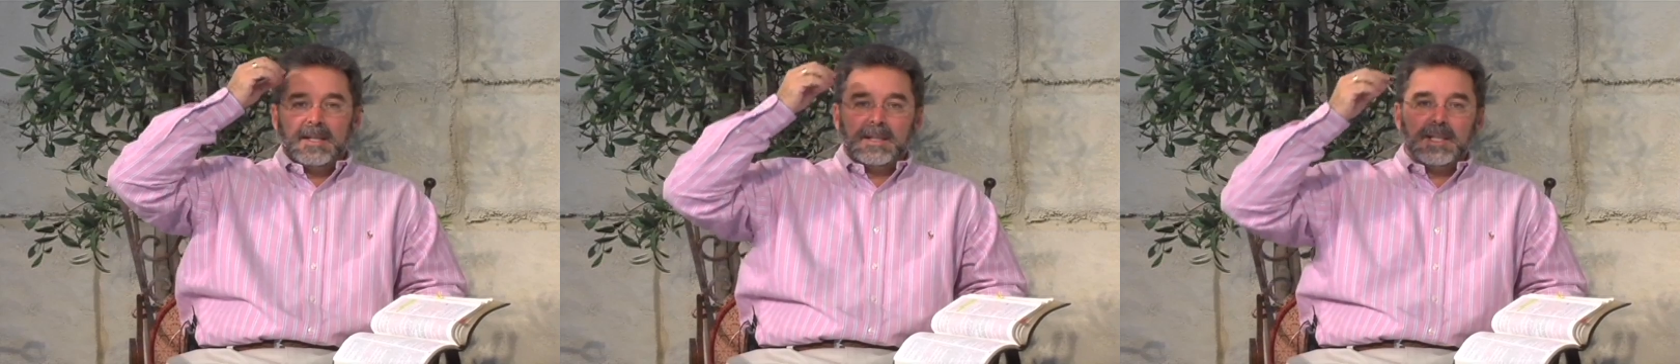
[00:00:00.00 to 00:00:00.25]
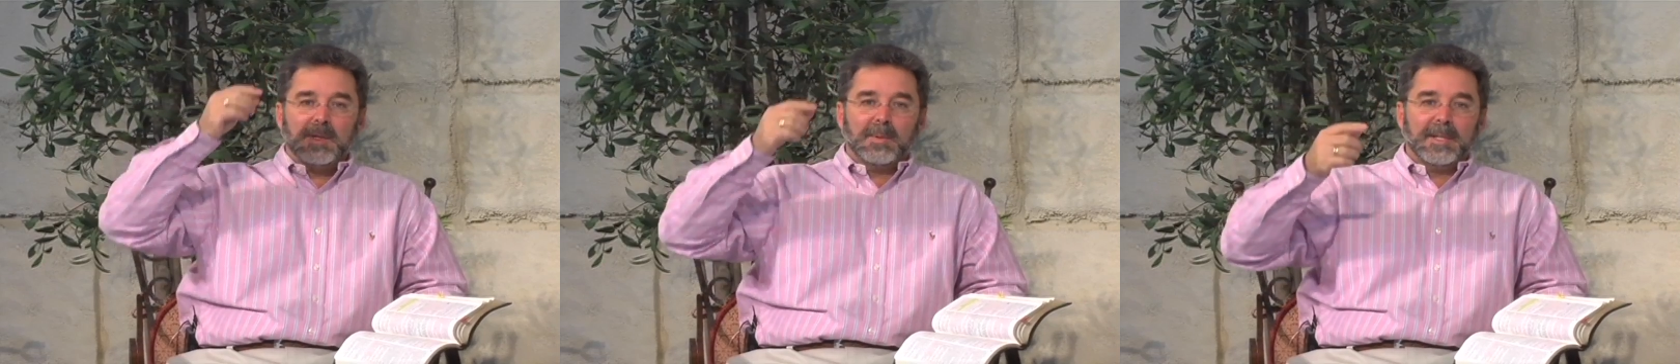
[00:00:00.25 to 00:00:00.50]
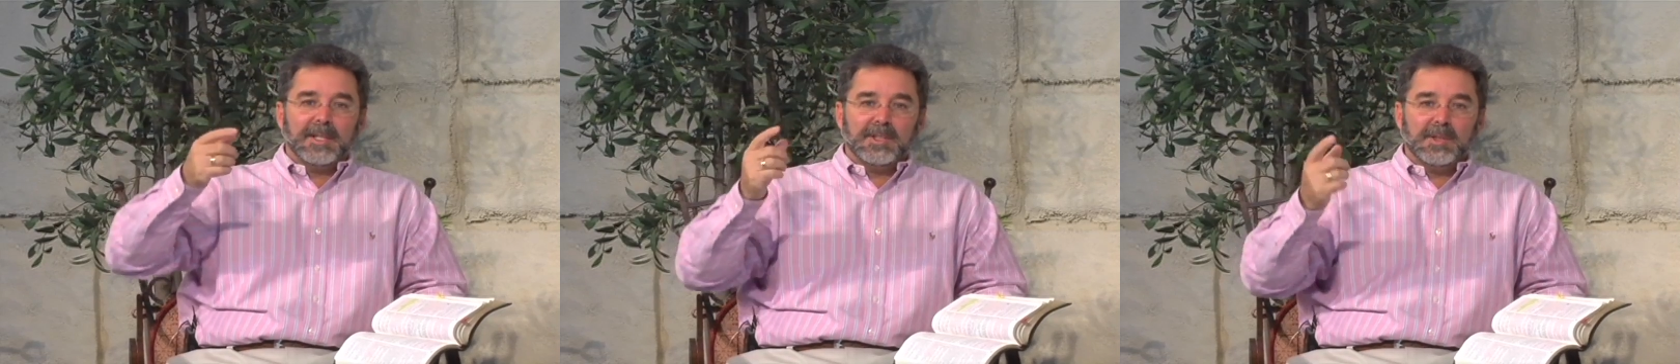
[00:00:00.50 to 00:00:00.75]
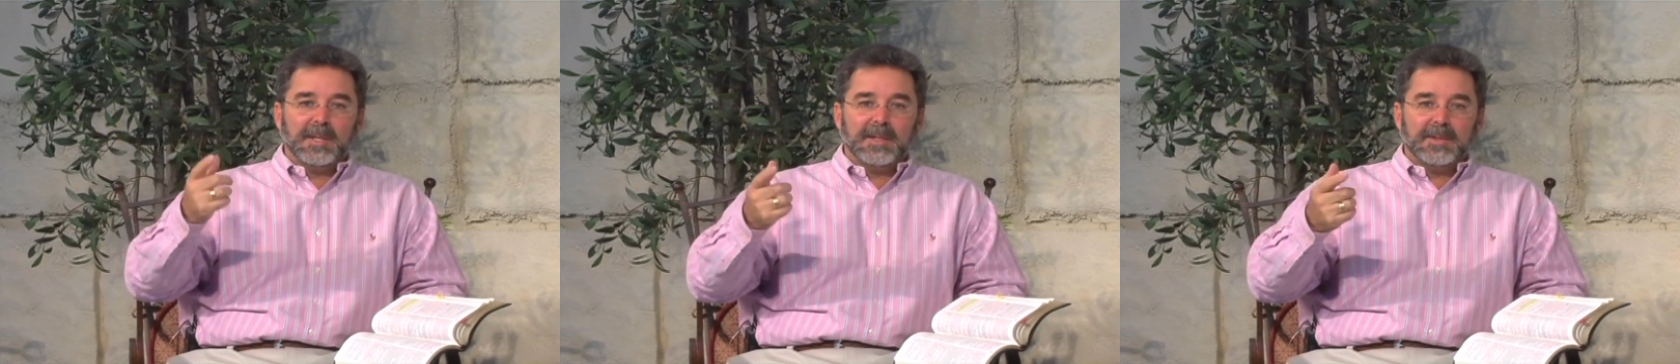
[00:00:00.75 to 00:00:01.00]
Literally,
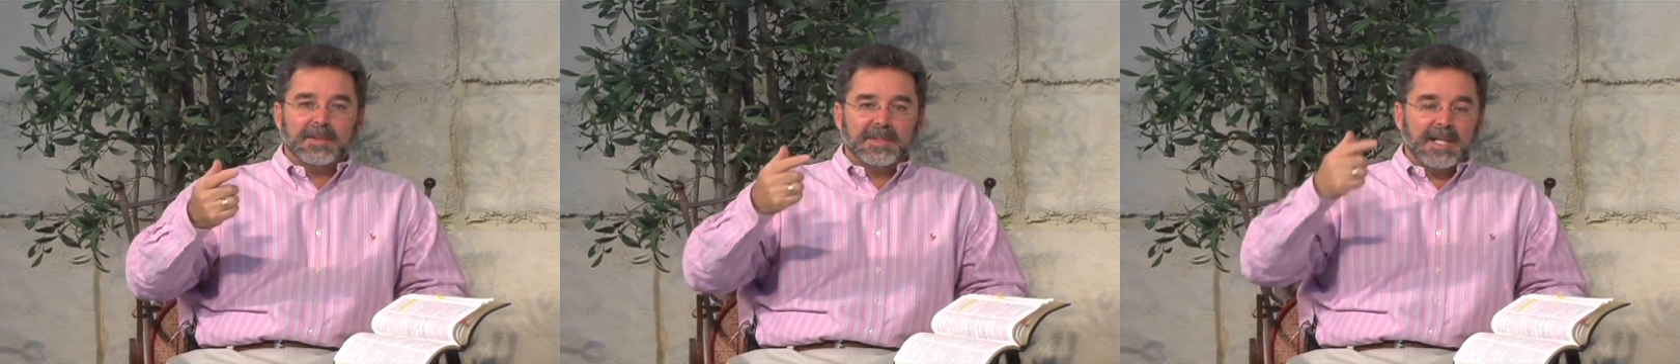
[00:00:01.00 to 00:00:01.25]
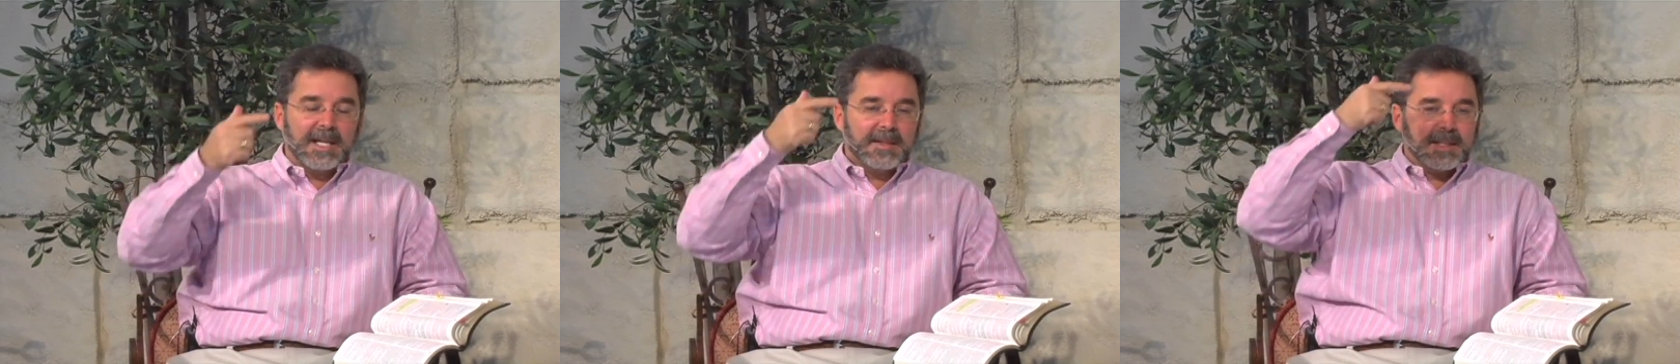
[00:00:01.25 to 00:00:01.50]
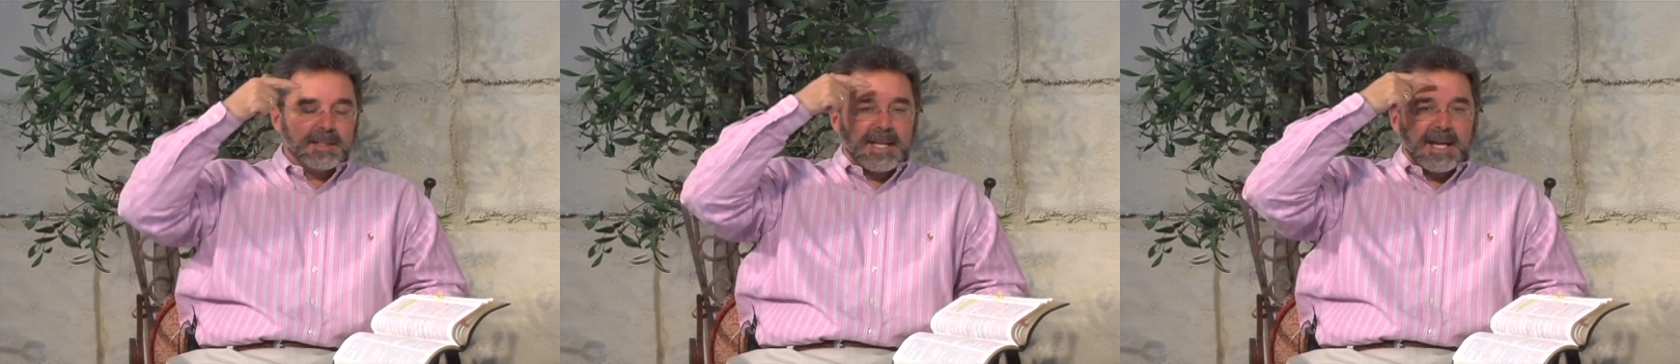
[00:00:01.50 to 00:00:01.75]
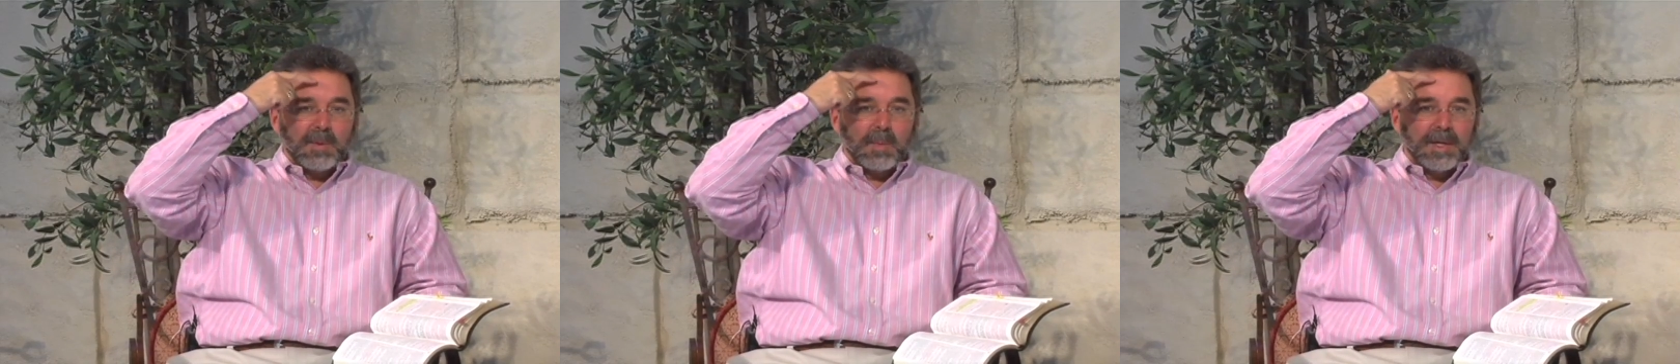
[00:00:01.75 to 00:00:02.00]
do you understand
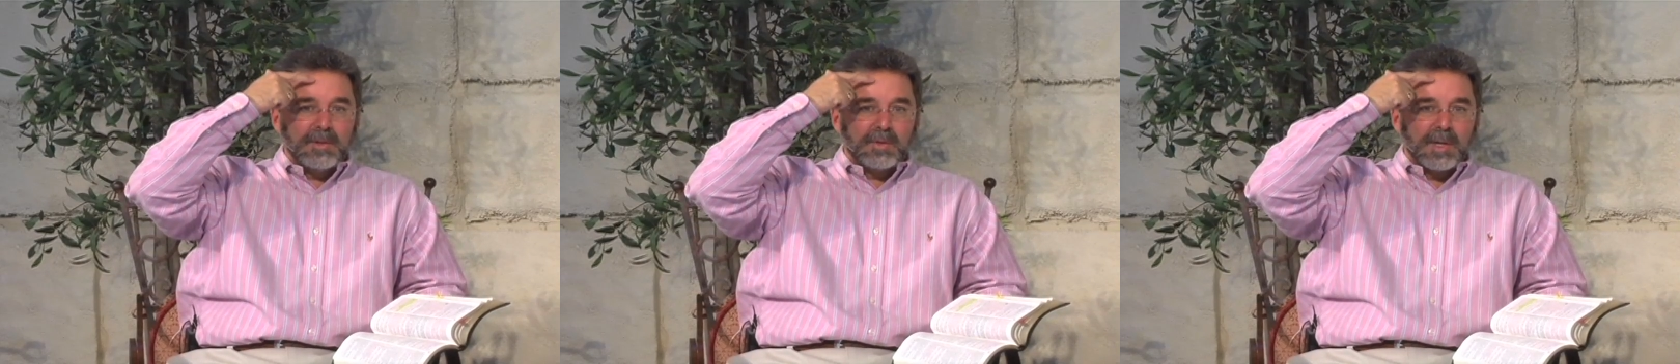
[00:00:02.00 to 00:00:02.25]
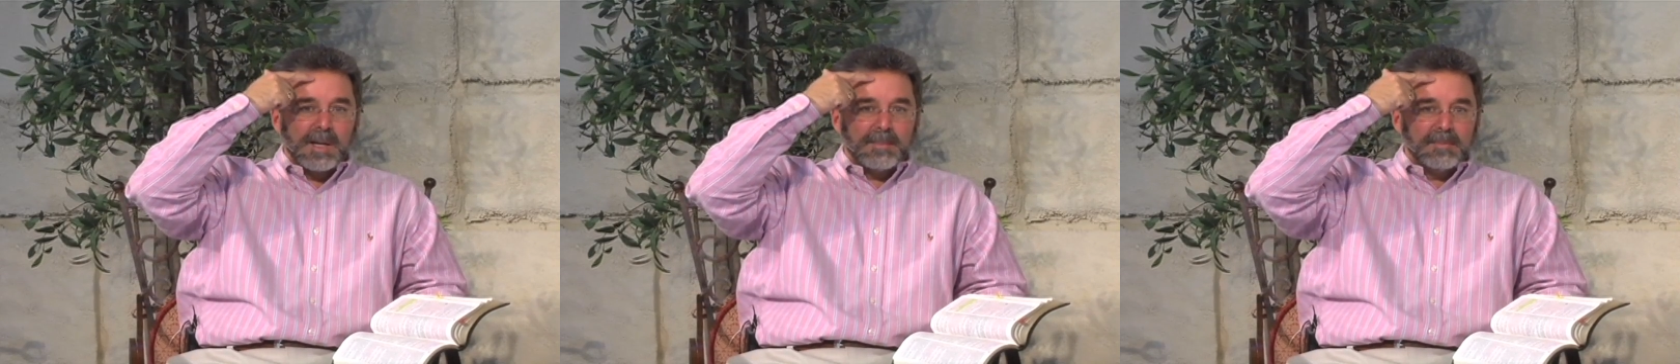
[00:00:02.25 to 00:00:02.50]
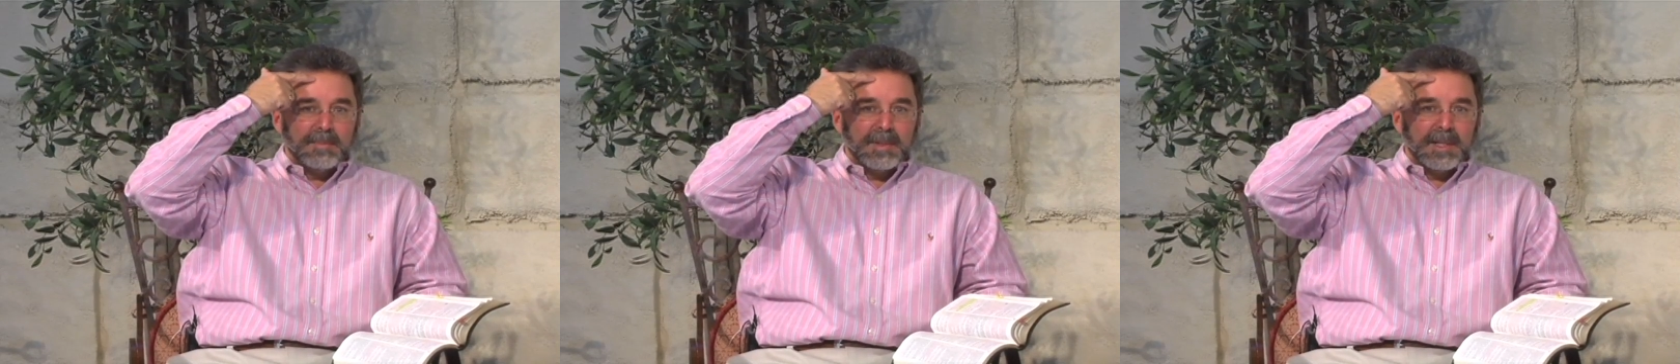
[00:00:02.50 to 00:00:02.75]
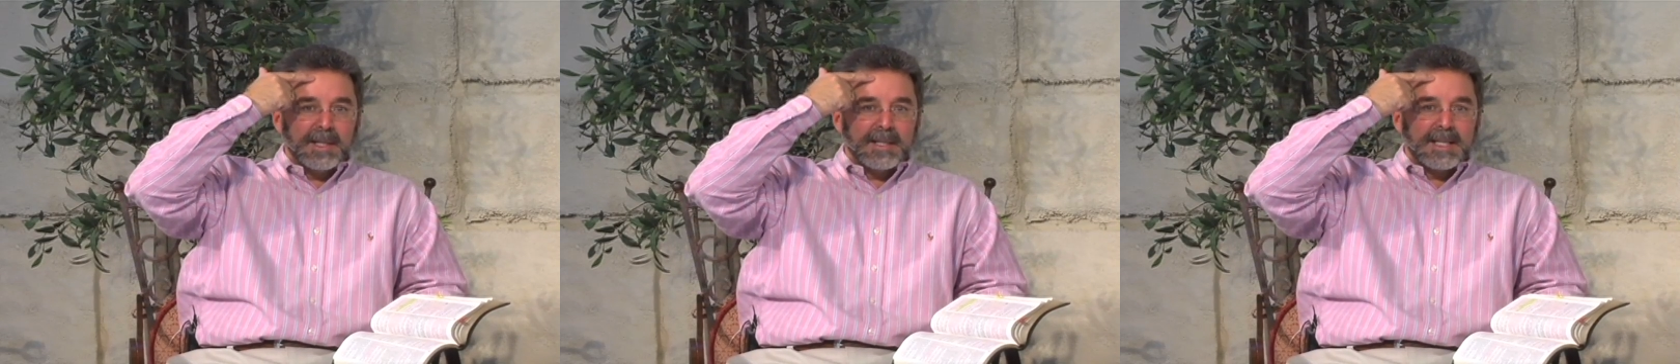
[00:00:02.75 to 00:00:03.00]
that one drop of
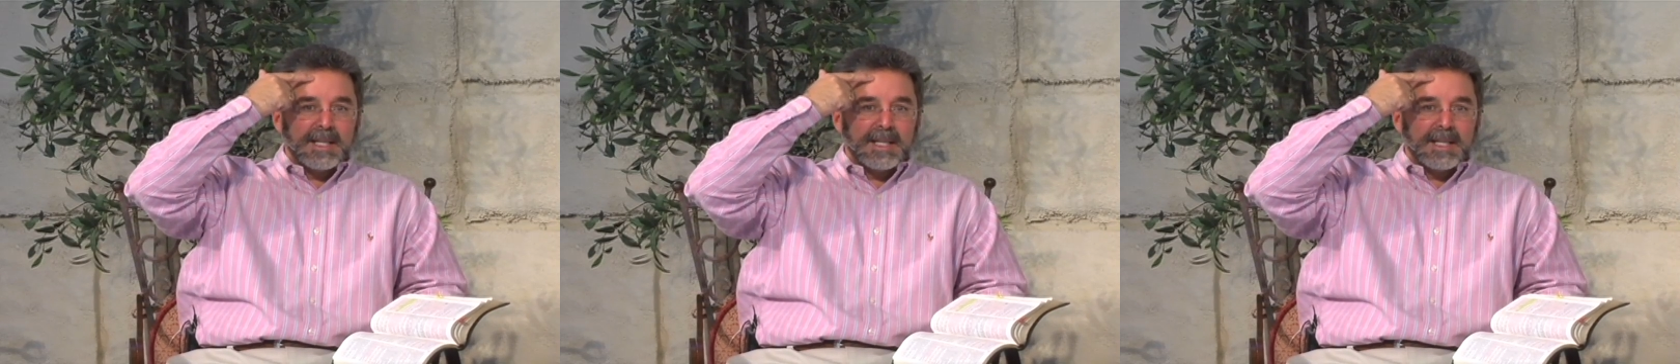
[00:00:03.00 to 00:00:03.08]
blood,